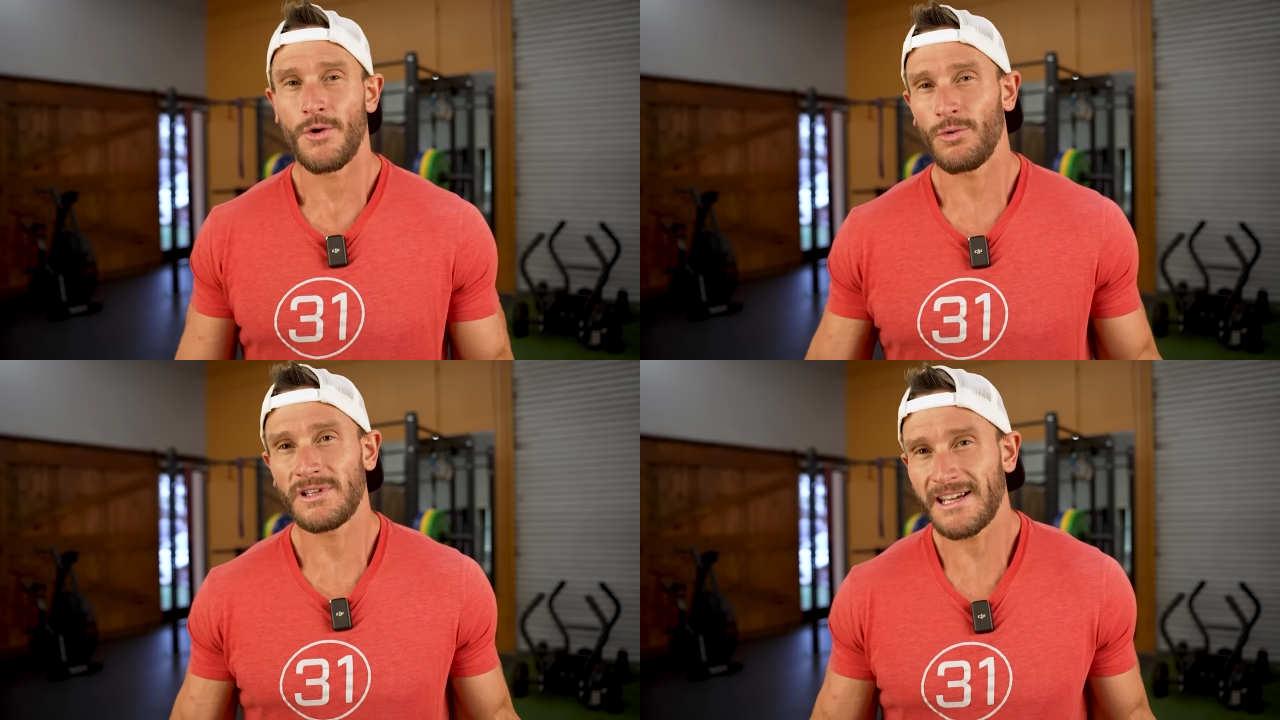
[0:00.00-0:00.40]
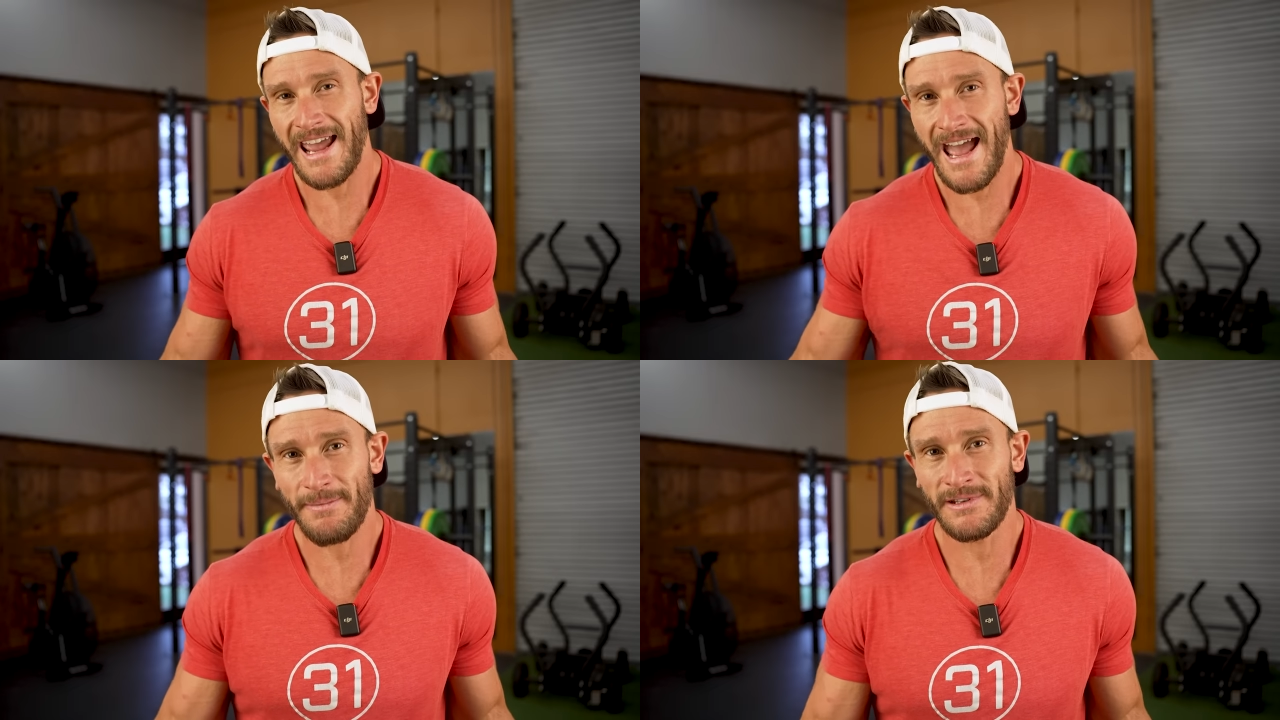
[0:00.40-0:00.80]
what's going
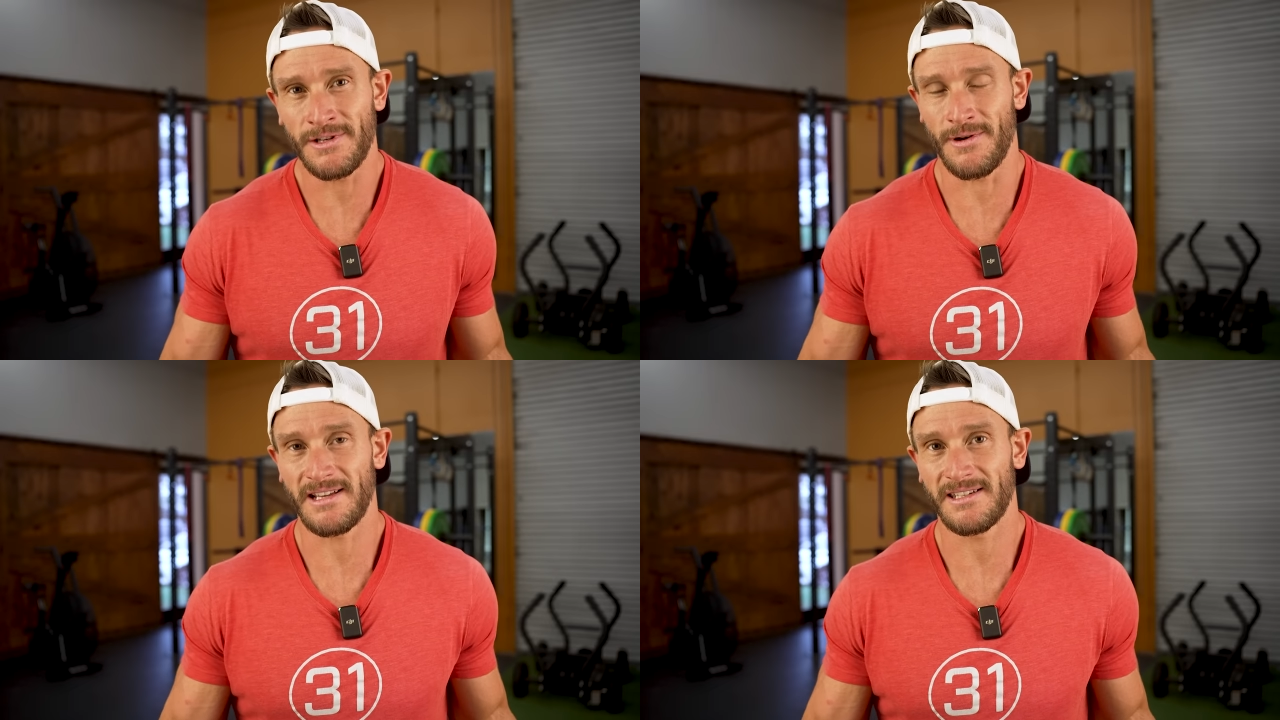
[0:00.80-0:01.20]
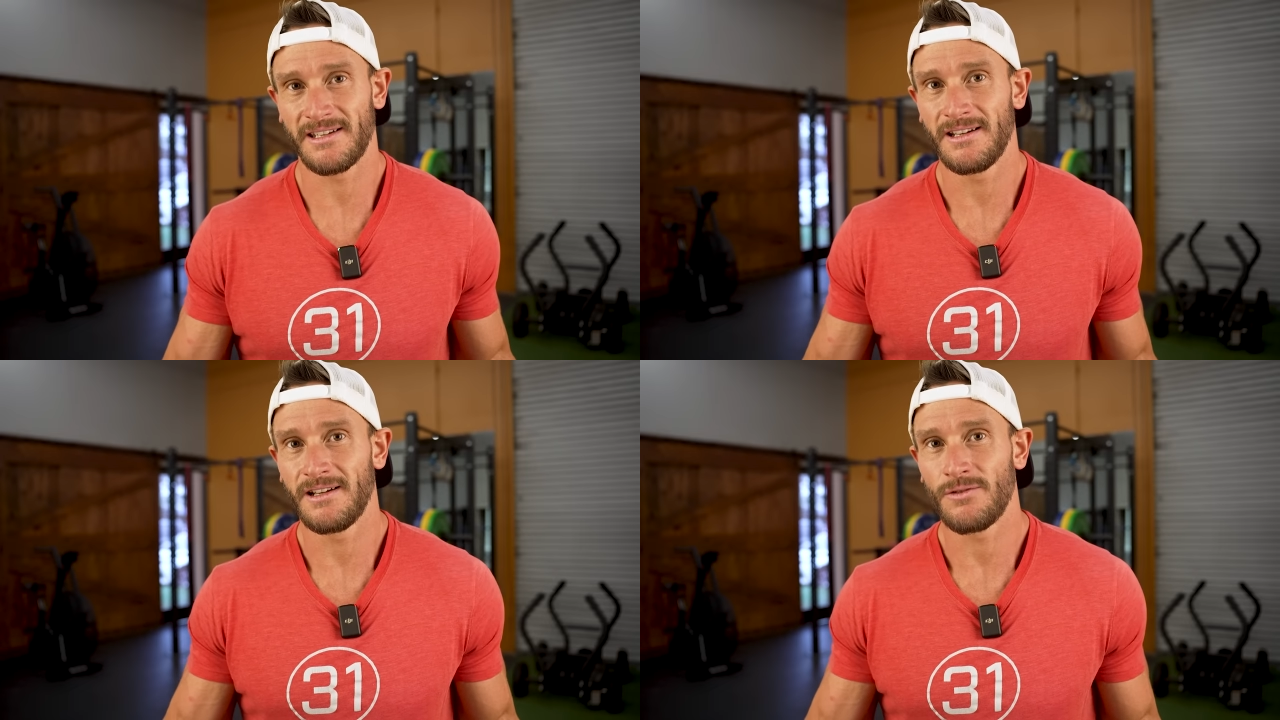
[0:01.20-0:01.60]
to happen to us?
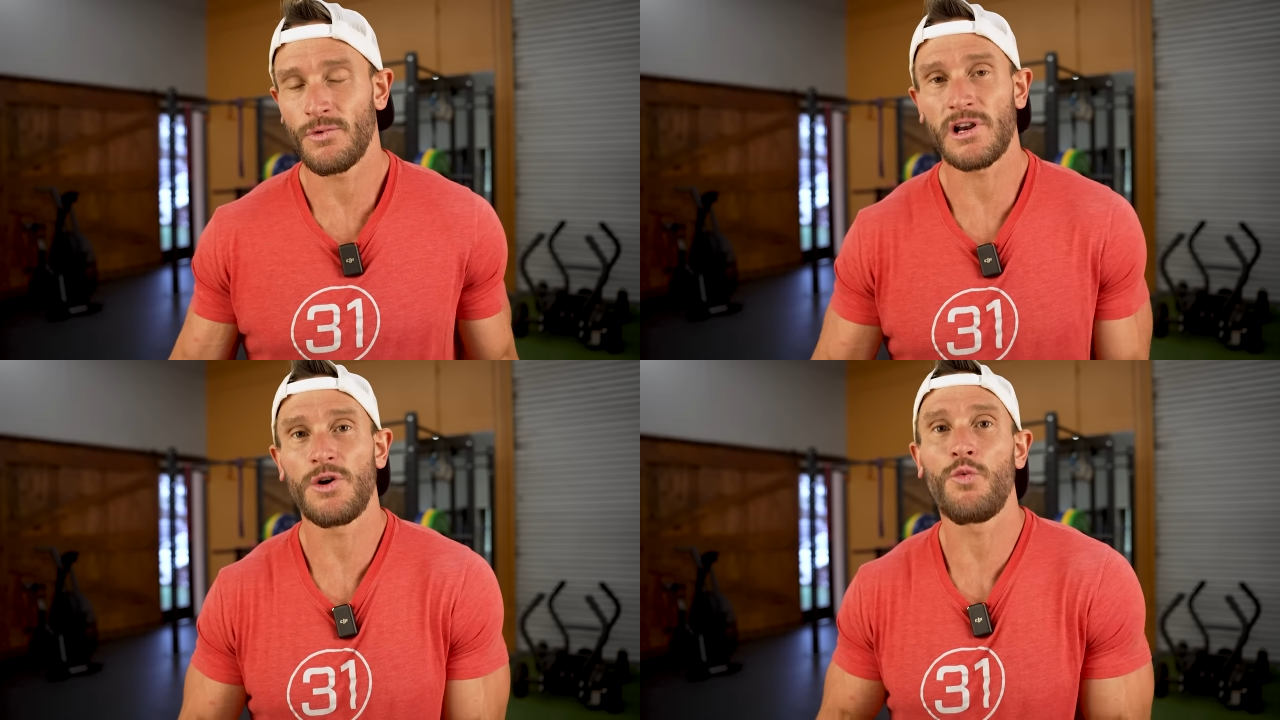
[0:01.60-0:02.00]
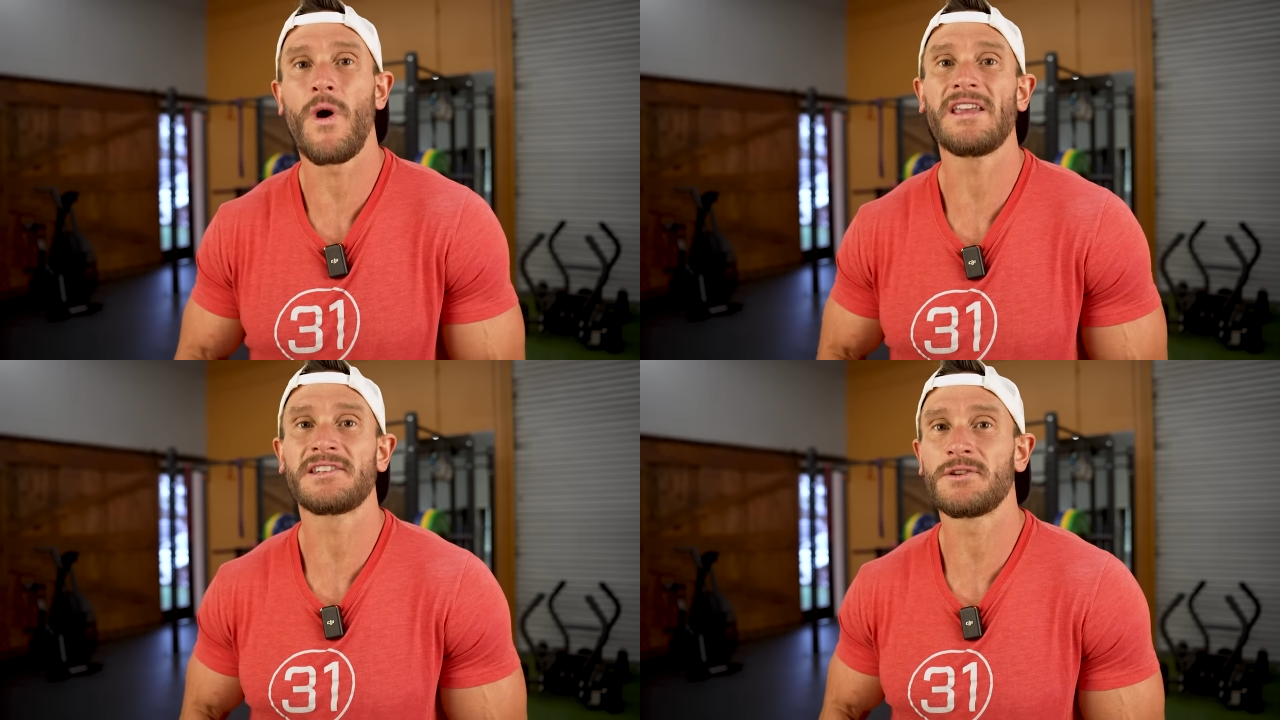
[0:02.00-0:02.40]
We're going to
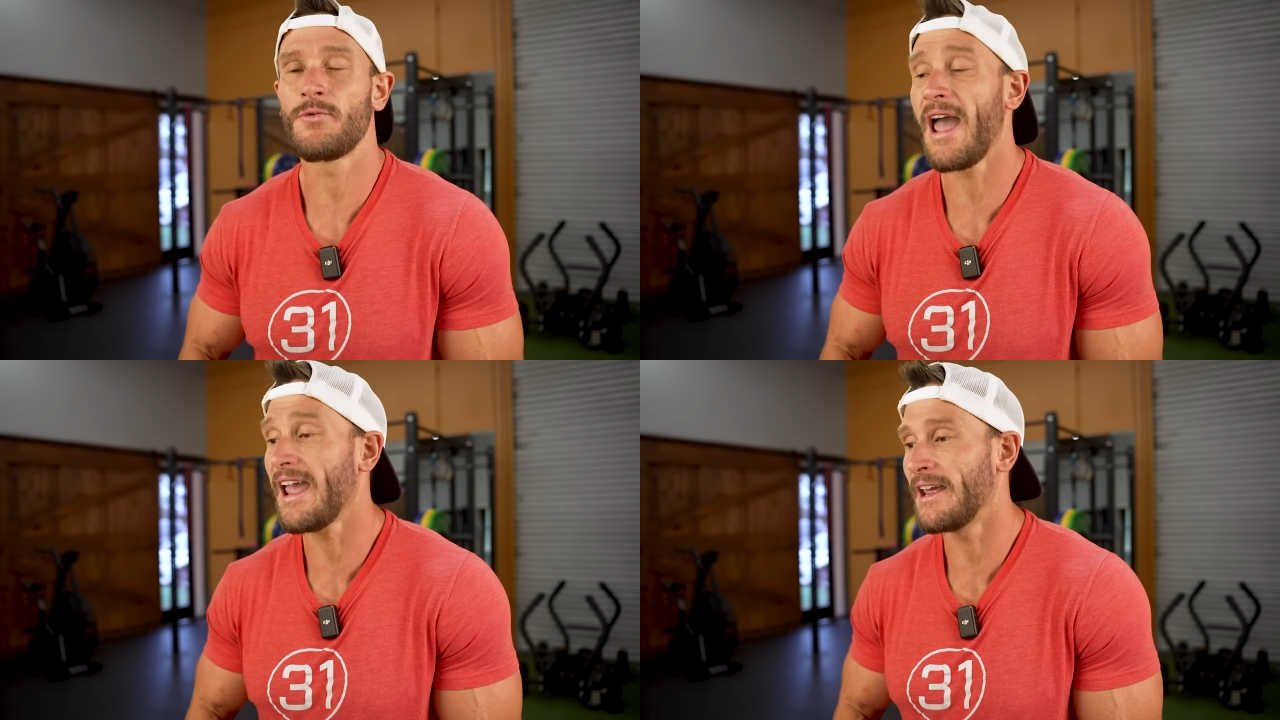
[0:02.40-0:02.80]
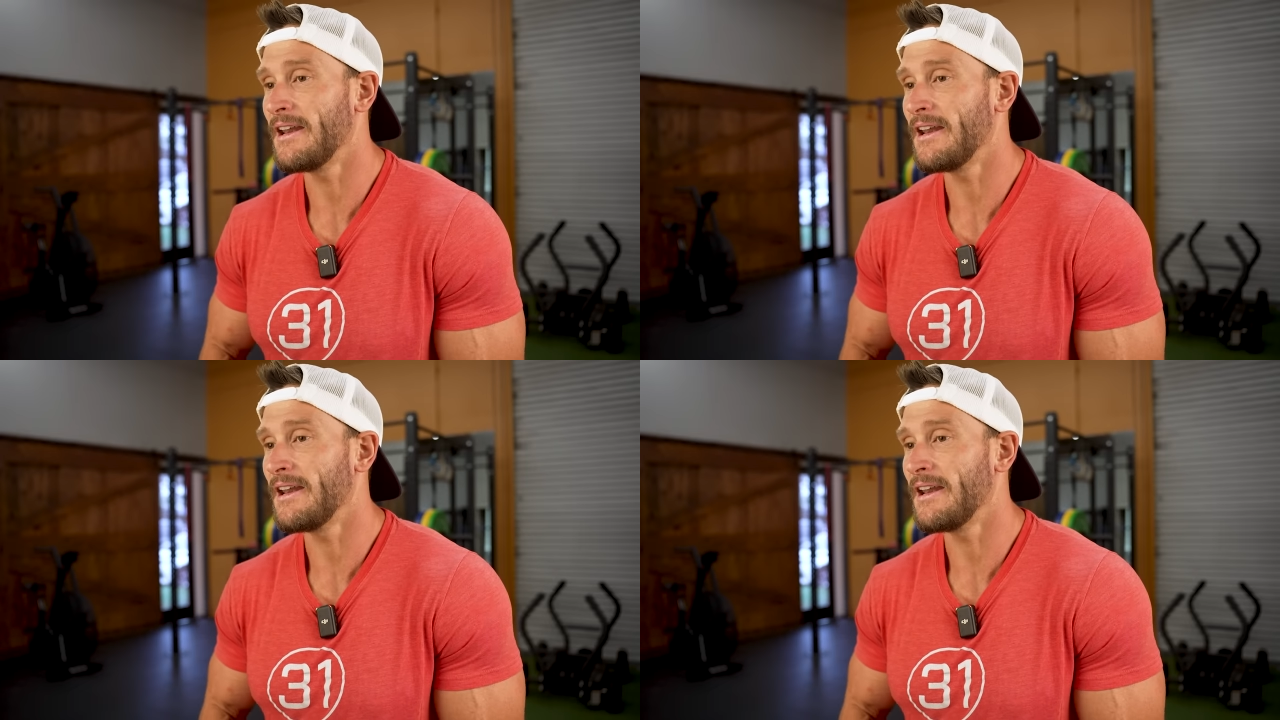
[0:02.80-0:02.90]
waste away,